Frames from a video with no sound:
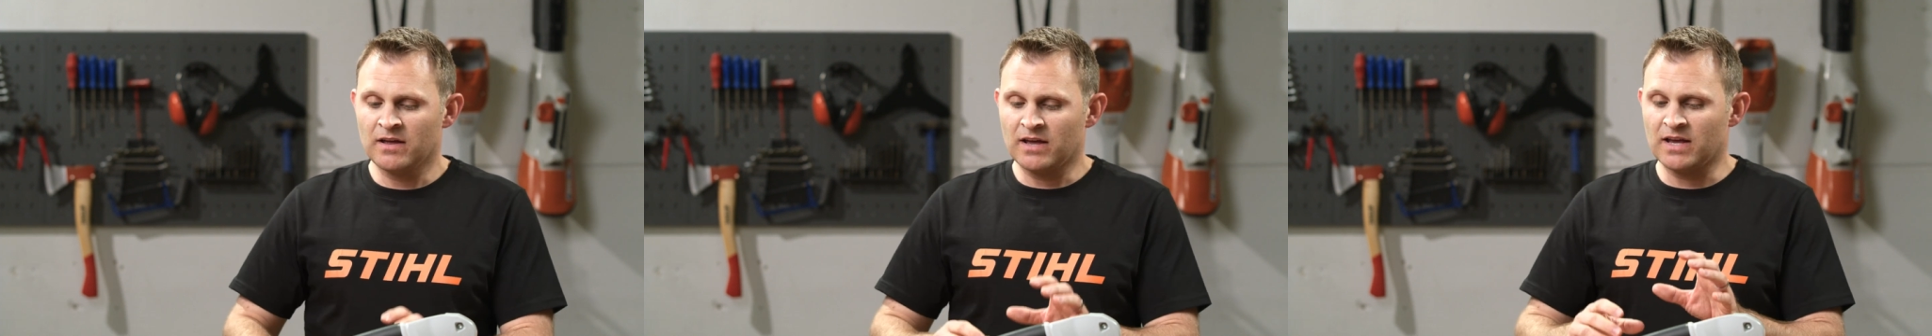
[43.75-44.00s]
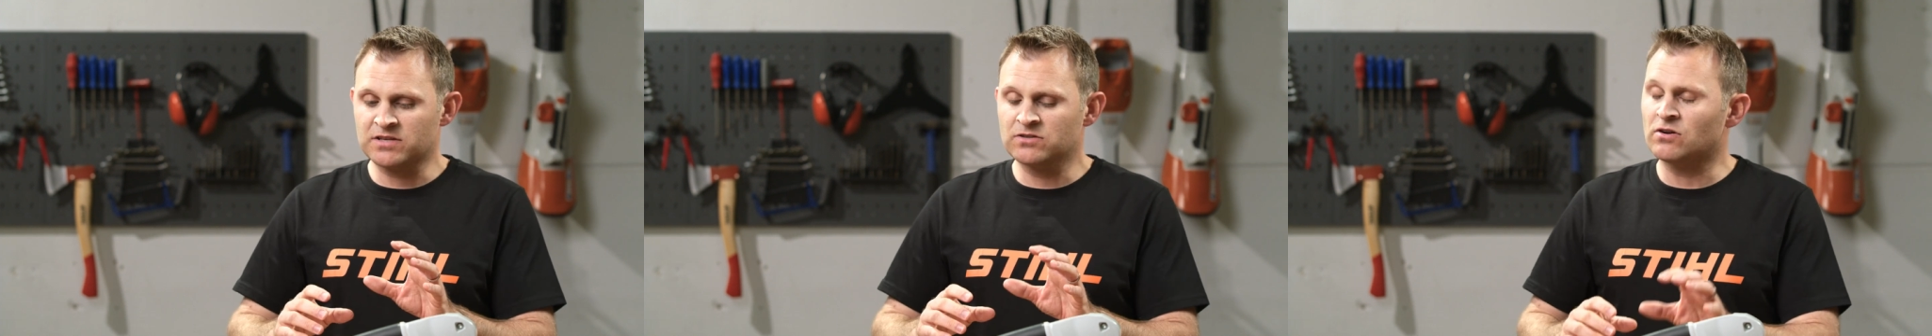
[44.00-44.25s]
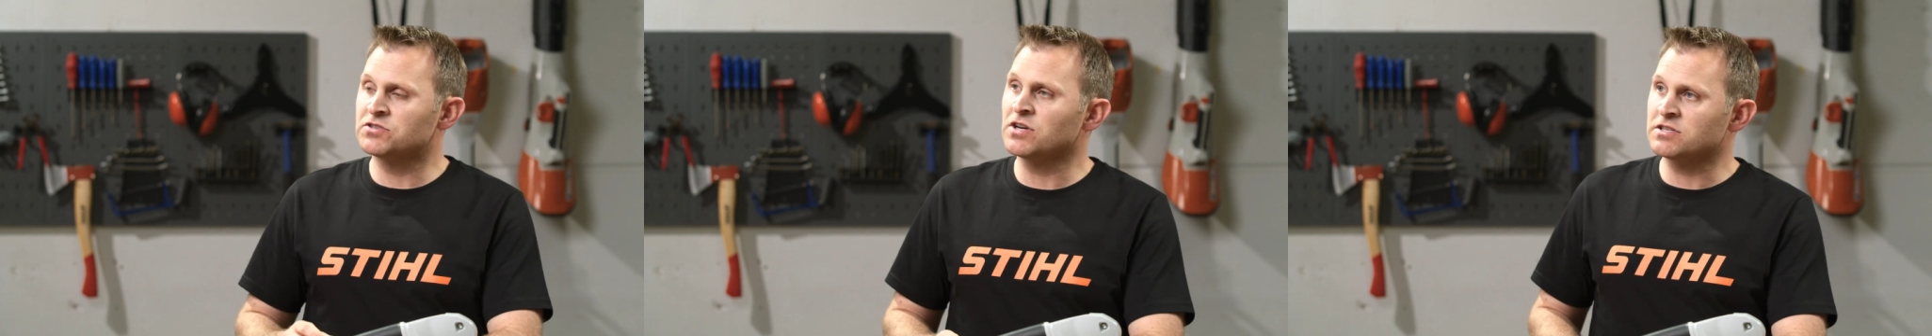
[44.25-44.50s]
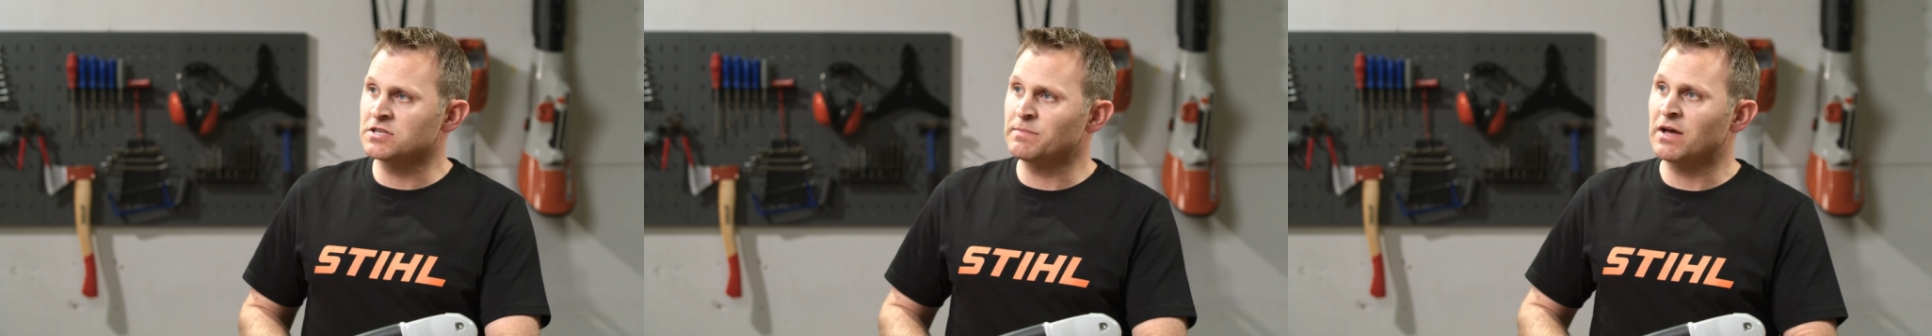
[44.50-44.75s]
It's not
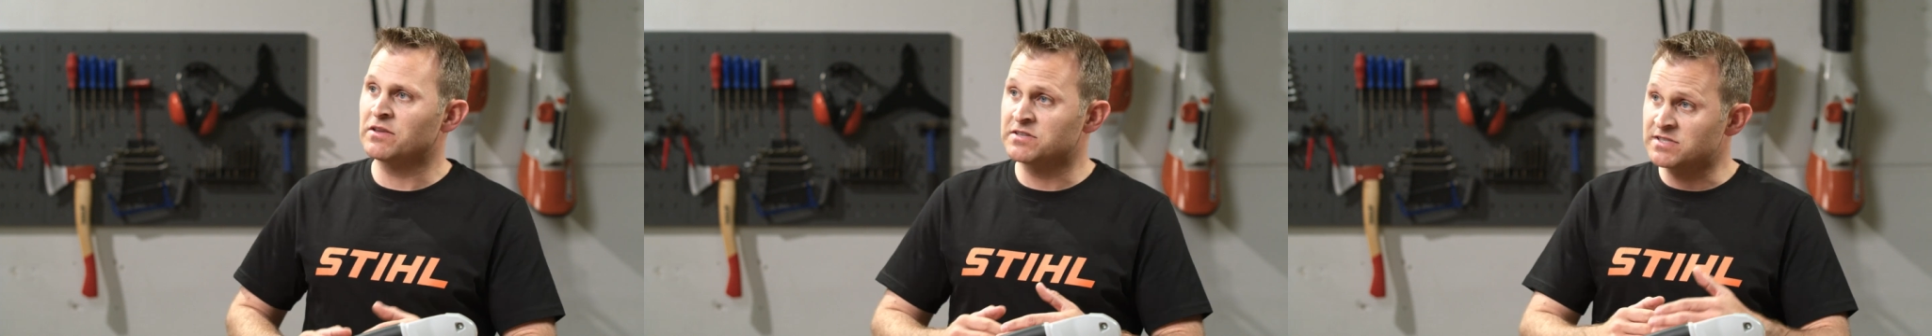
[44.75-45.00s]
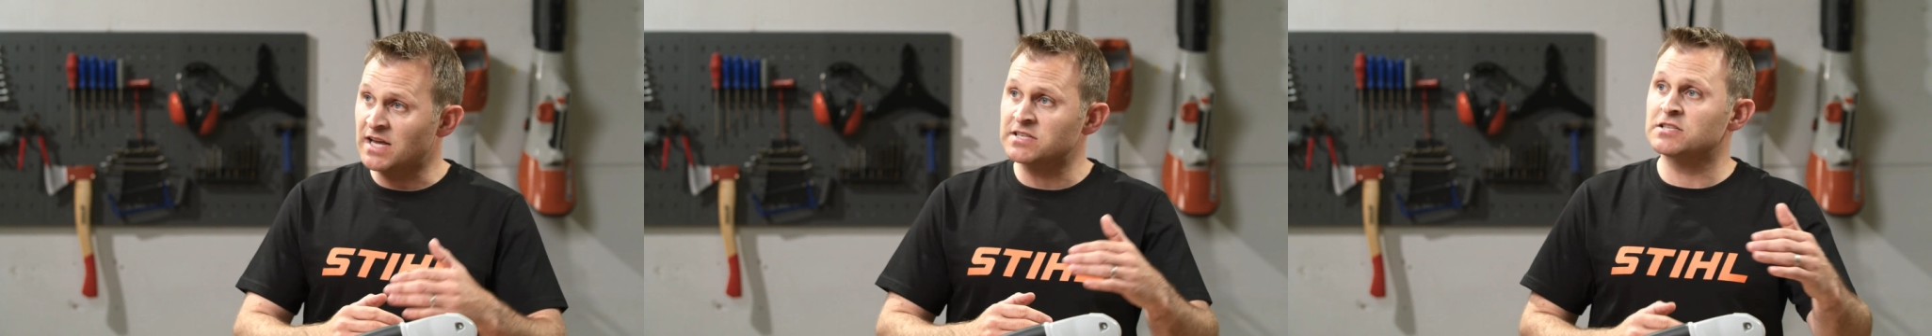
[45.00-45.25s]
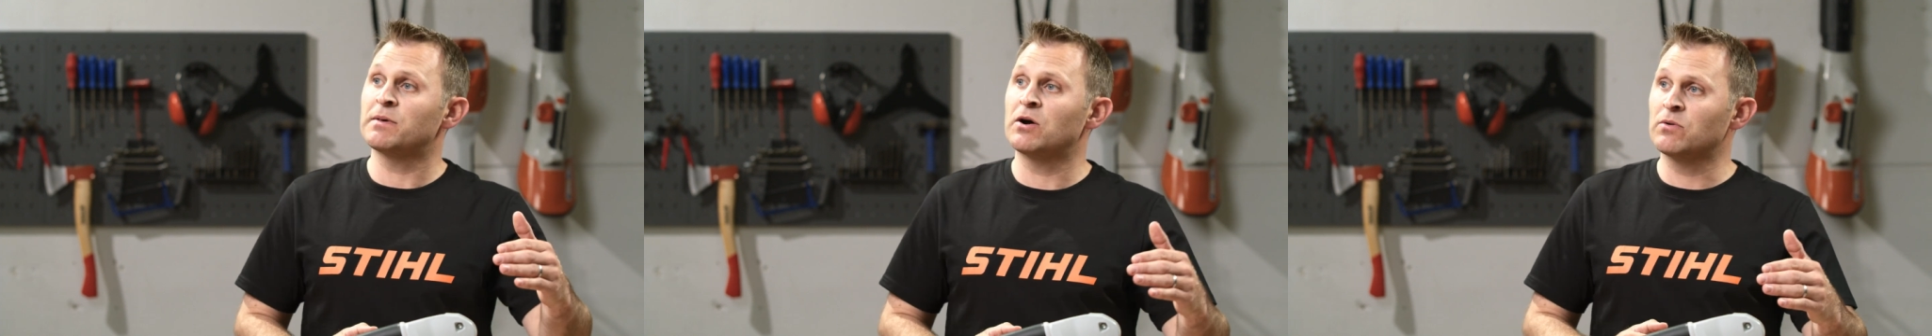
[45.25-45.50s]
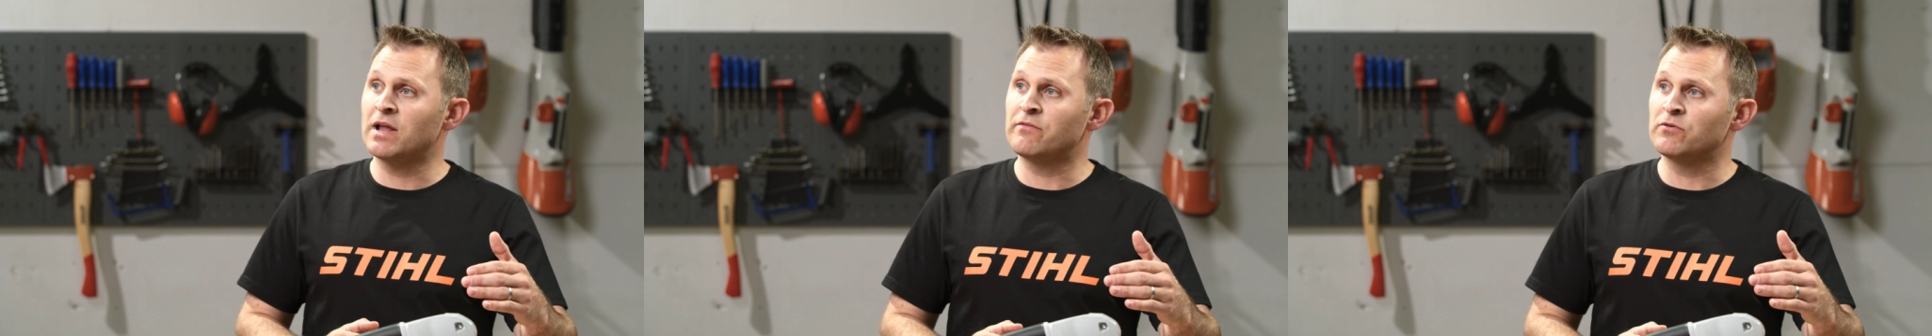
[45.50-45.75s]
just about the
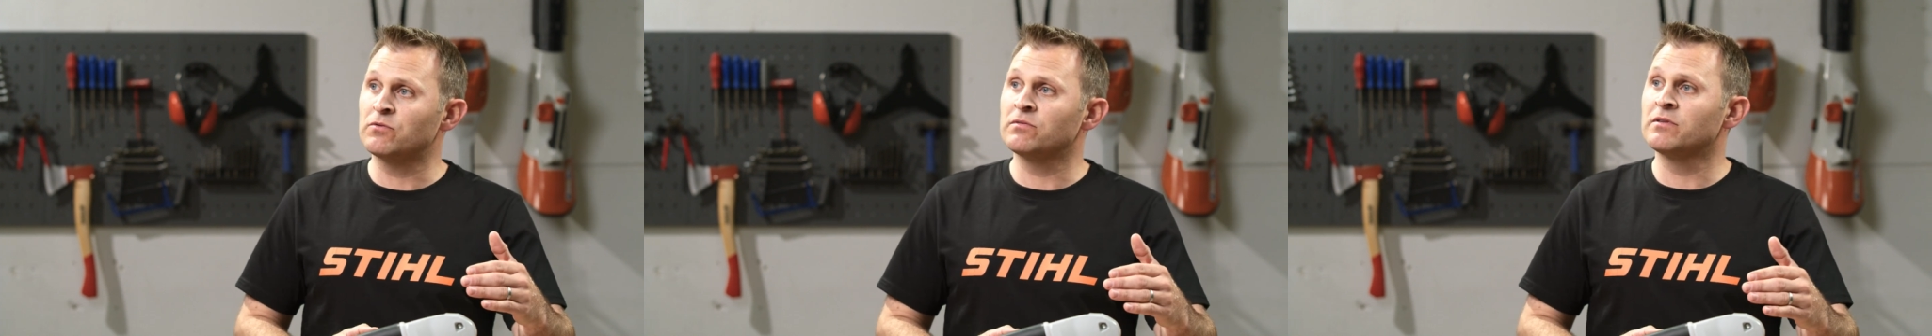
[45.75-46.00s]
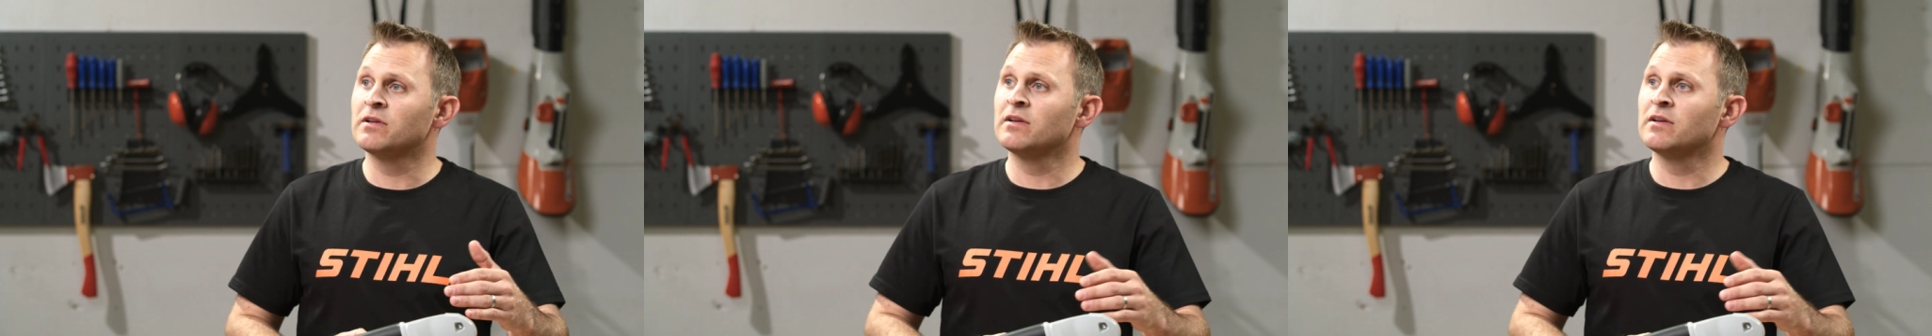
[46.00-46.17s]
decibel level,